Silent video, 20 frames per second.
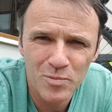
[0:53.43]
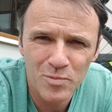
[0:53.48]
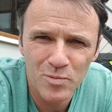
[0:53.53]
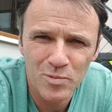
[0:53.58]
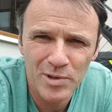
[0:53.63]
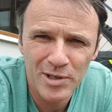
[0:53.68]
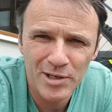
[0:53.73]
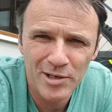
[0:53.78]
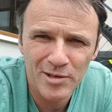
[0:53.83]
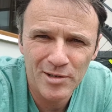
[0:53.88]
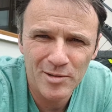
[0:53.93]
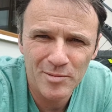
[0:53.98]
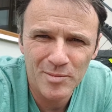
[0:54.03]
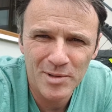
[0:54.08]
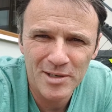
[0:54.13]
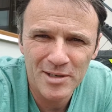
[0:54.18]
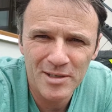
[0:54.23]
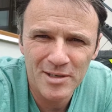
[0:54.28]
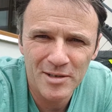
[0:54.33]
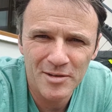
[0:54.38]
where
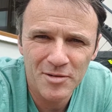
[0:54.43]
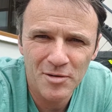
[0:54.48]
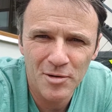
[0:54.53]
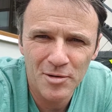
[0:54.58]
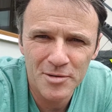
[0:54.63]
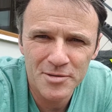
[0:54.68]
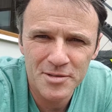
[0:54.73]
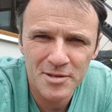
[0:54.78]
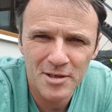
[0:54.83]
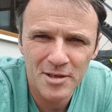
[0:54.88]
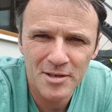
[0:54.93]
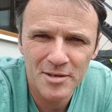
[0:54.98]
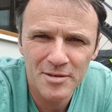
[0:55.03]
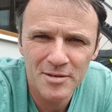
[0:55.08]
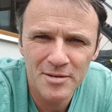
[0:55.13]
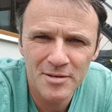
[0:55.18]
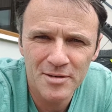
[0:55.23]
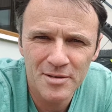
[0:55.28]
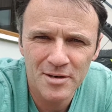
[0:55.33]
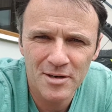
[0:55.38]
my kind of thoughts
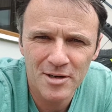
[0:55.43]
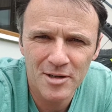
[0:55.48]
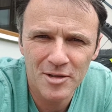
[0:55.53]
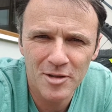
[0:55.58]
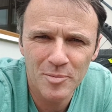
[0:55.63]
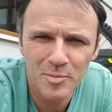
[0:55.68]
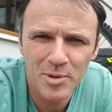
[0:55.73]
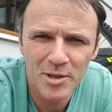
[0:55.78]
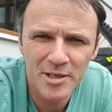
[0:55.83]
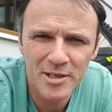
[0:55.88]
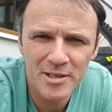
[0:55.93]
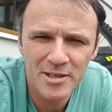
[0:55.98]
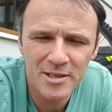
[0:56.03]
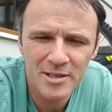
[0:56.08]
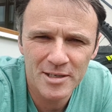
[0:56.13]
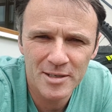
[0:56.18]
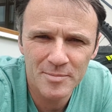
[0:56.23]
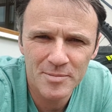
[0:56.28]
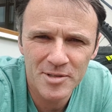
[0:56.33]
on the bike